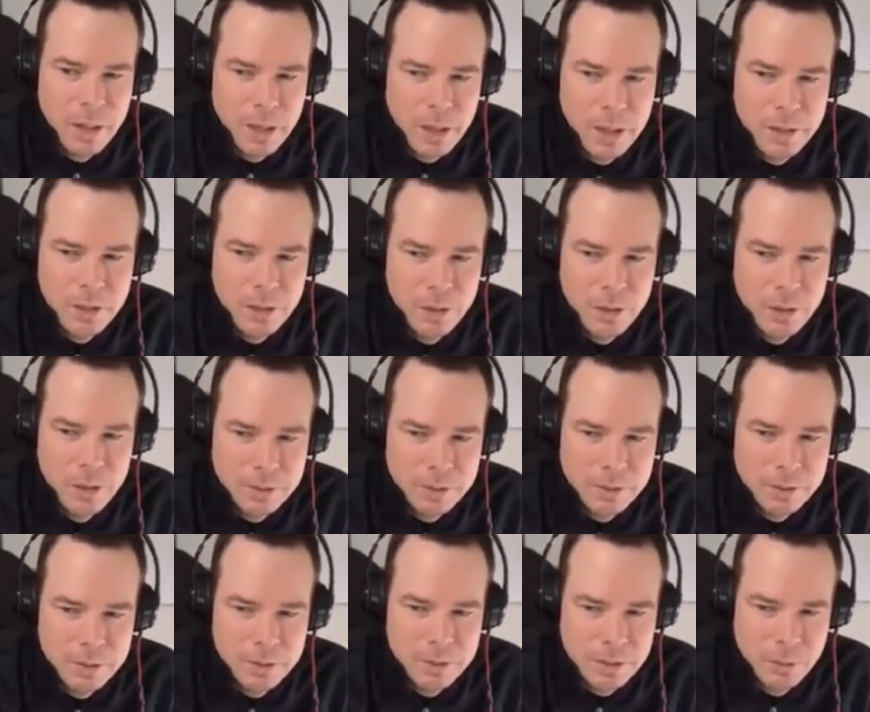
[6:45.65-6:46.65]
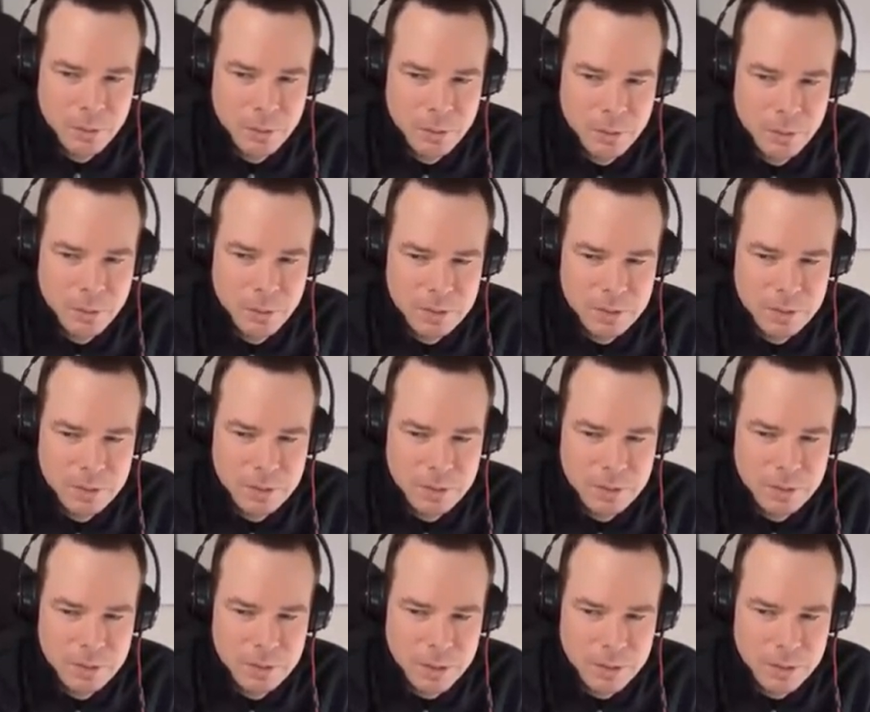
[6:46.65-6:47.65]
I know exactly what's going to be
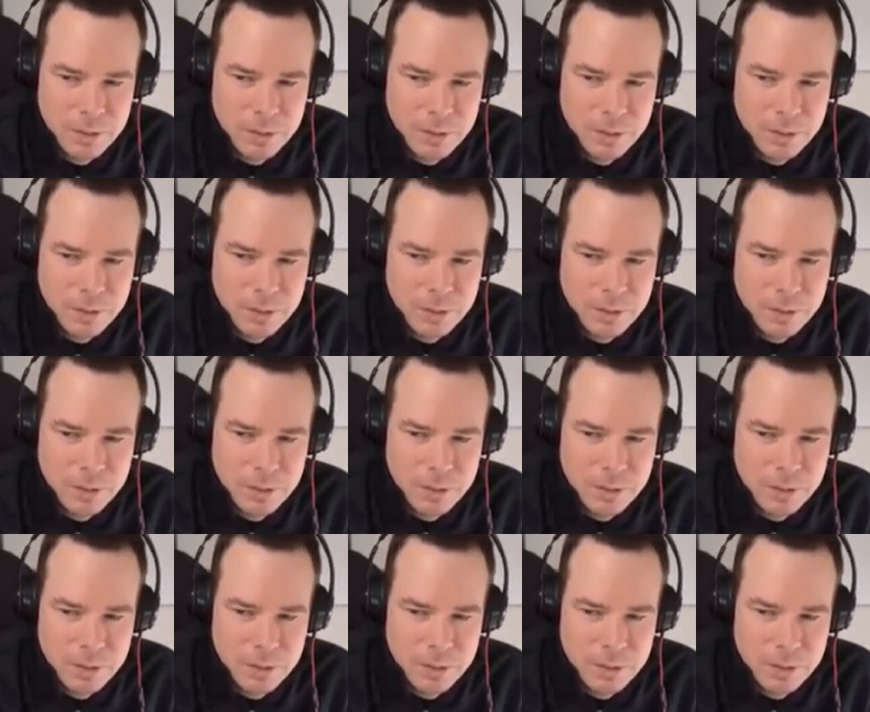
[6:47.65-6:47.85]
affected,